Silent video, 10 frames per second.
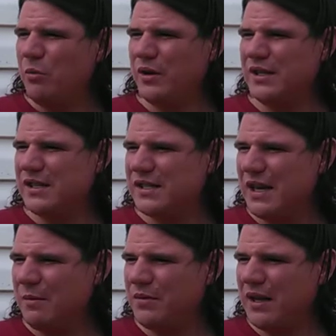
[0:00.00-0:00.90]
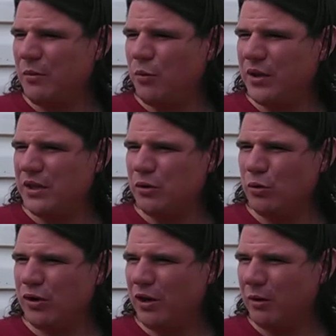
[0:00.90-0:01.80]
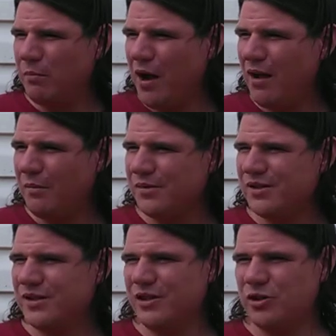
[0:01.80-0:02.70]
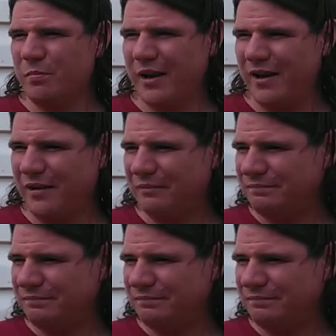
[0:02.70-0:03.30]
We did the same thing with the nuclear bombs in Japan.